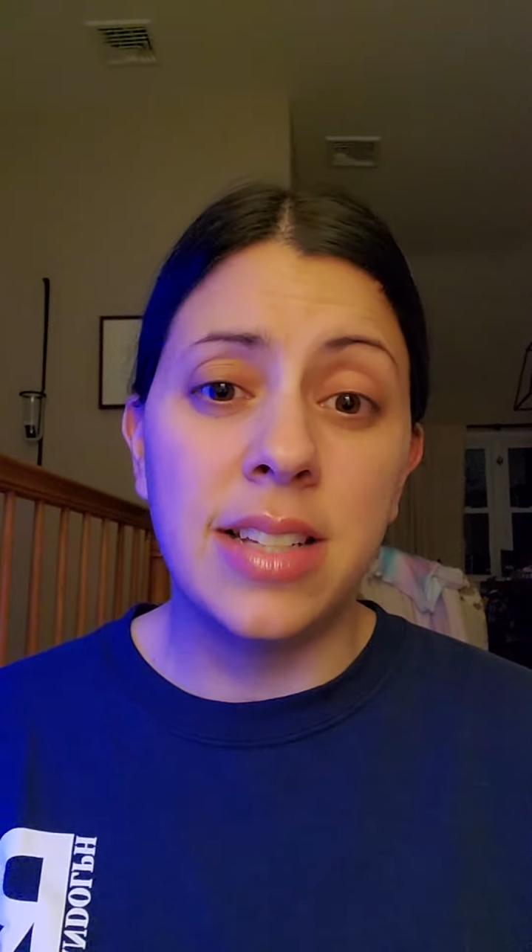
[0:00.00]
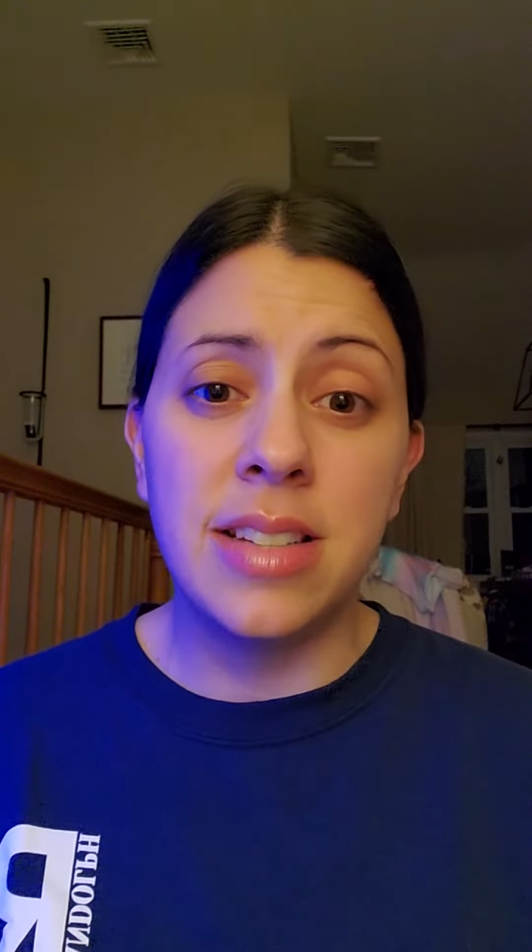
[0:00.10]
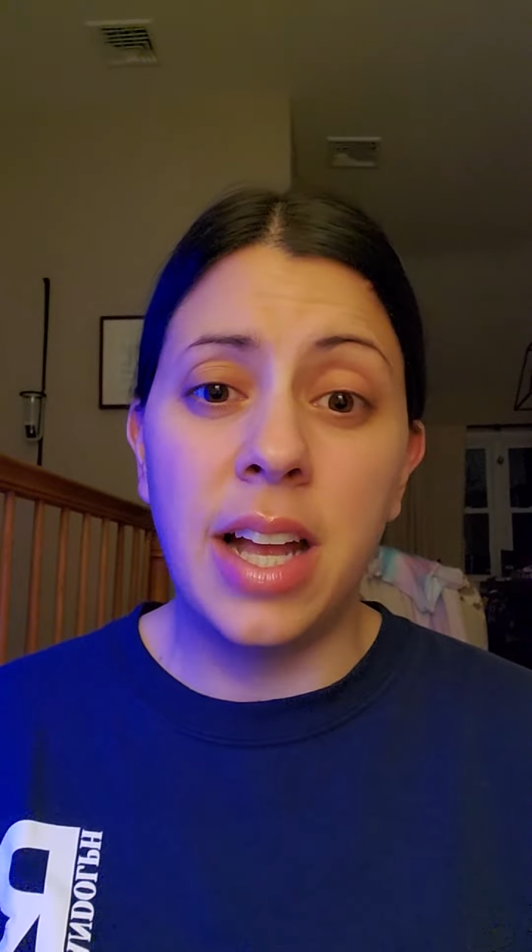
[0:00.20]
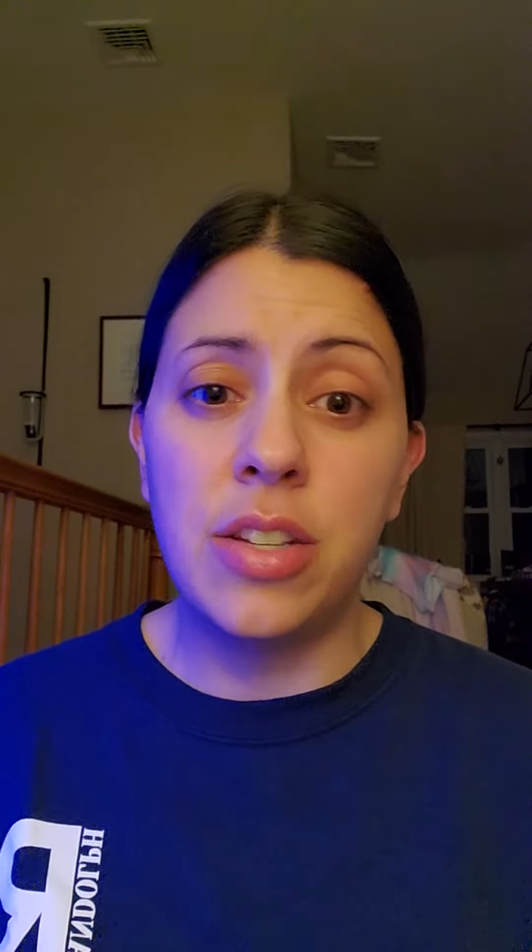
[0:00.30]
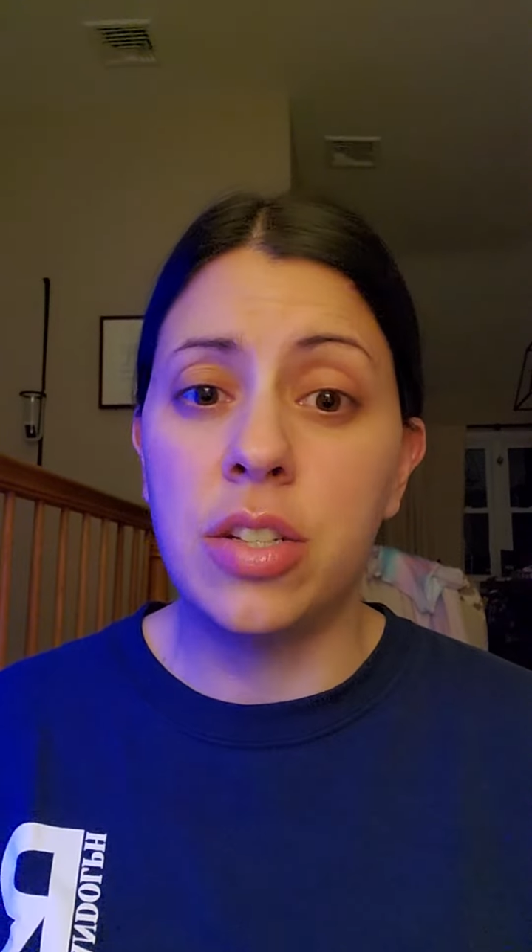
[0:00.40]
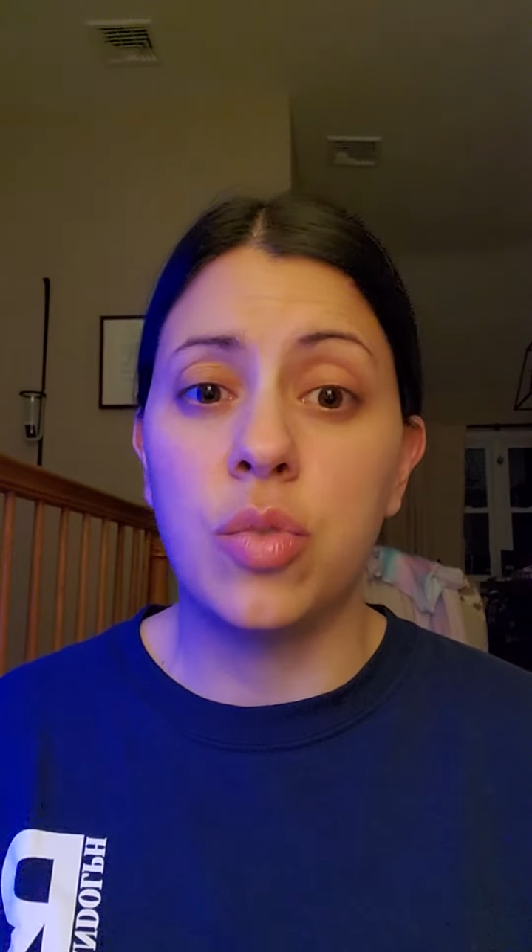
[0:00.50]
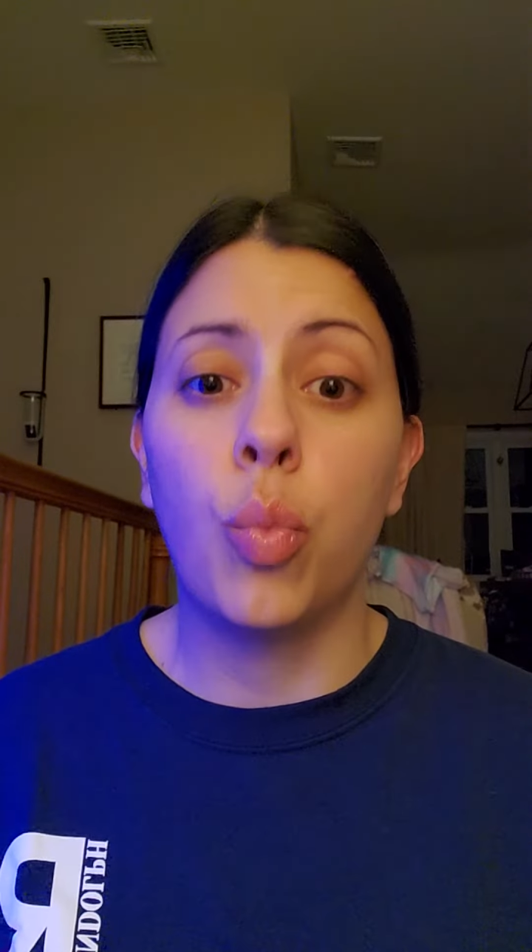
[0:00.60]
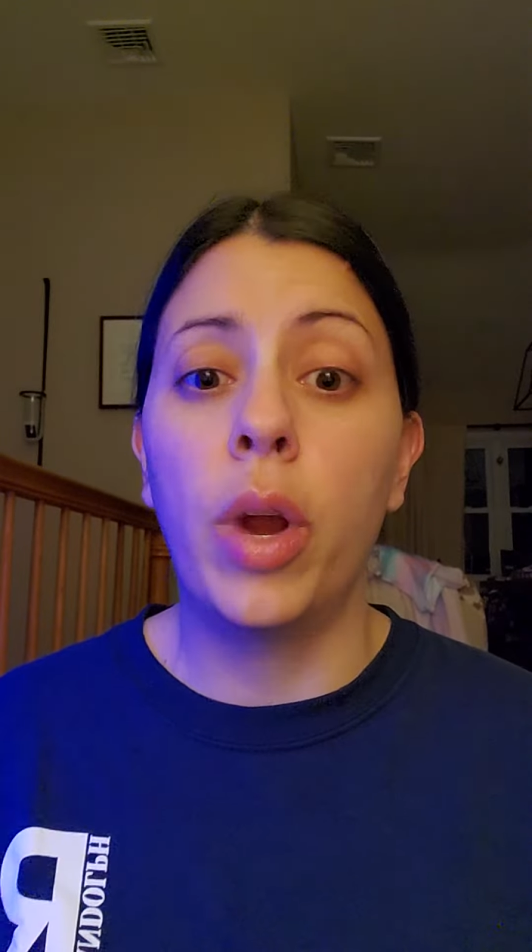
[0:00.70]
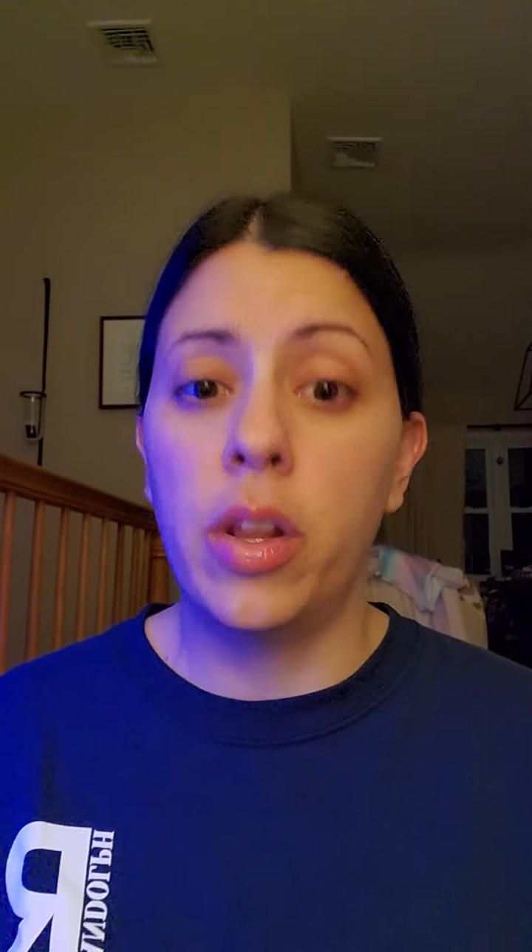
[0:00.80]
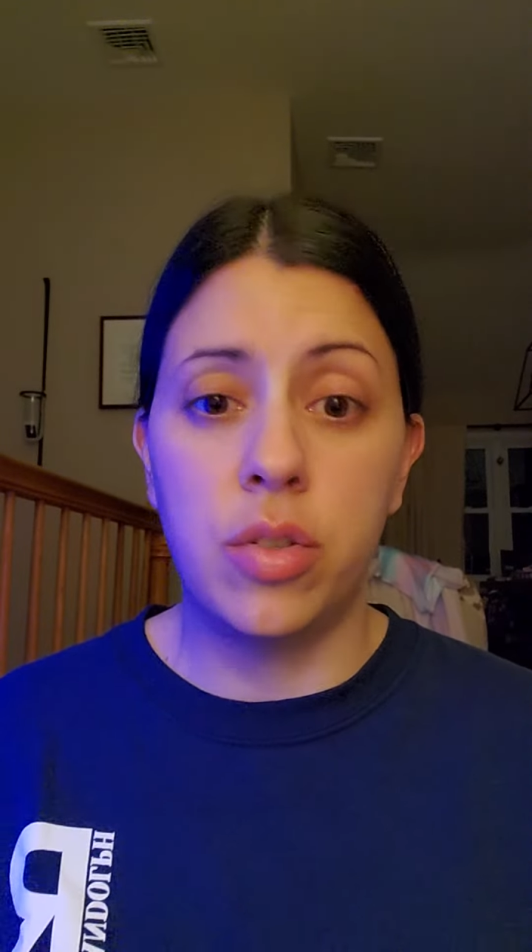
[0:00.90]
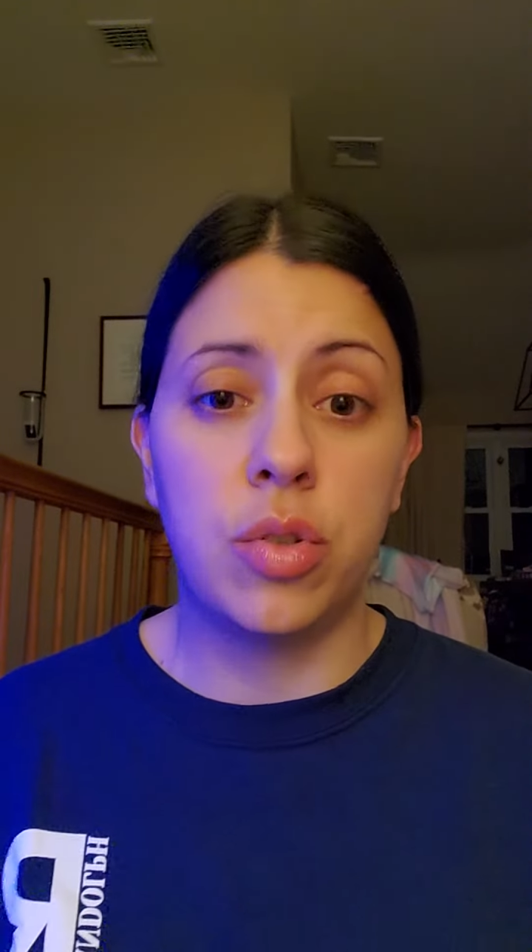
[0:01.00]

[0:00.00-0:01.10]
is not just where the